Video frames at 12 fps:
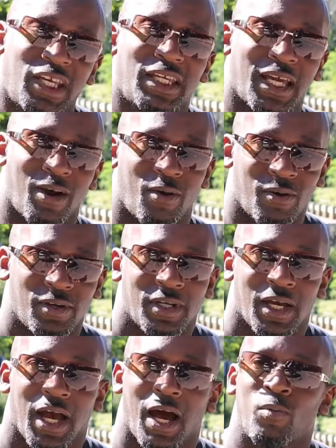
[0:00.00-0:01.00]
take out,
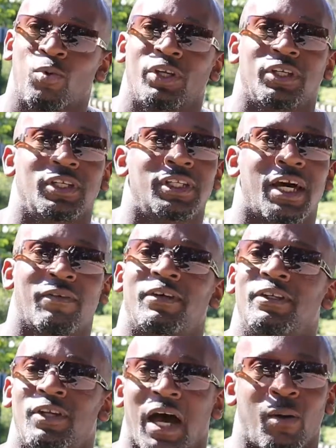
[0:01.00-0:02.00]
I wouldn't
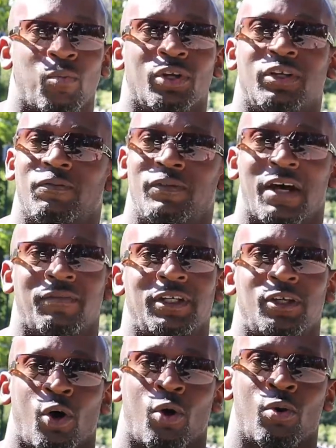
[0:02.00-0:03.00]
have never
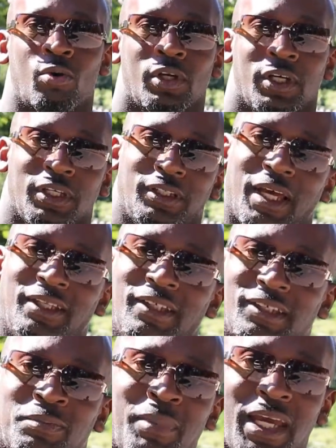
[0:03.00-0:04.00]
known that
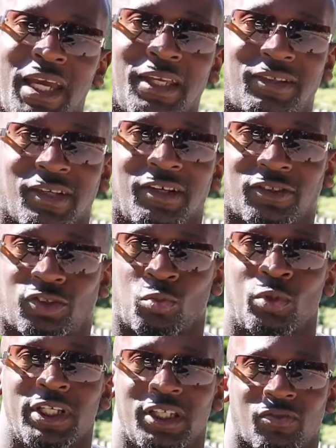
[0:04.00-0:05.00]
this man took
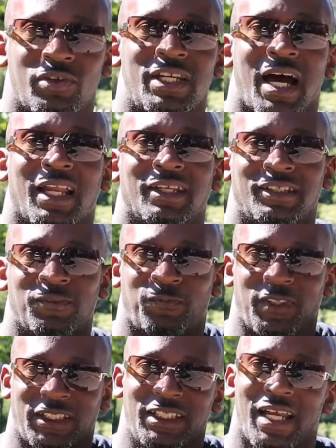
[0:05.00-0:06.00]

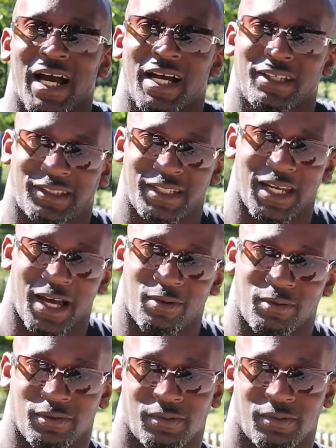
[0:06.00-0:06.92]
$23.59 out.